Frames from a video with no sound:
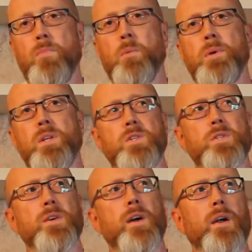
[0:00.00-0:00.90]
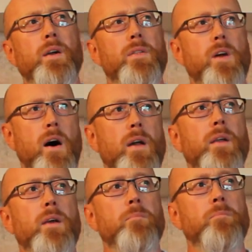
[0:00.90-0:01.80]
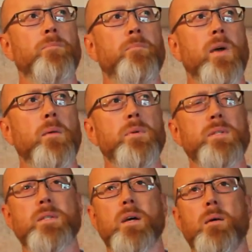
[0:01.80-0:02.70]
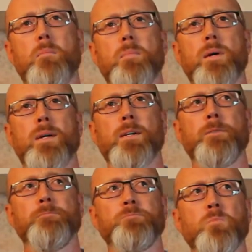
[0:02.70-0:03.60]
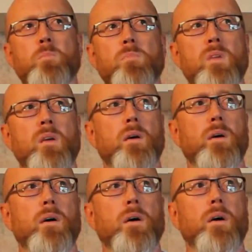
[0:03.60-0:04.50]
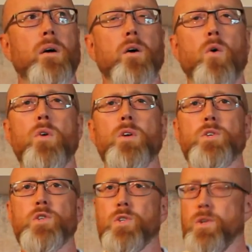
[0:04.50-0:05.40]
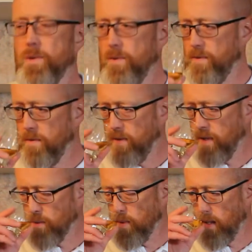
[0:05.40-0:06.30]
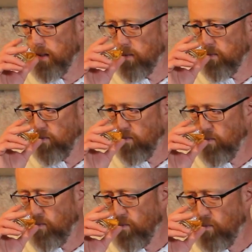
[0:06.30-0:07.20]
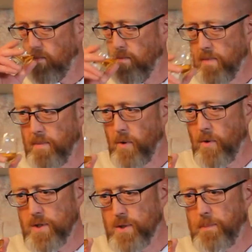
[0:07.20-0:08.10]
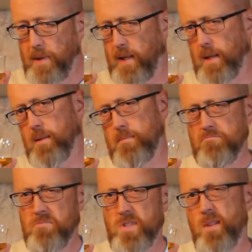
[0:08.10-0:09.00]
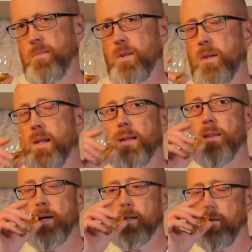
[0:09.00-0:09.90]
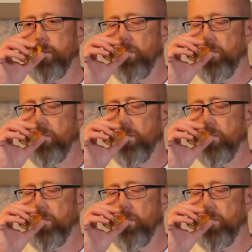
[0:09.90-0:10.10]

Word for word: the peaches there, the honey, maybe some uh, uh, orange as well. Maybe orange peel, something like that.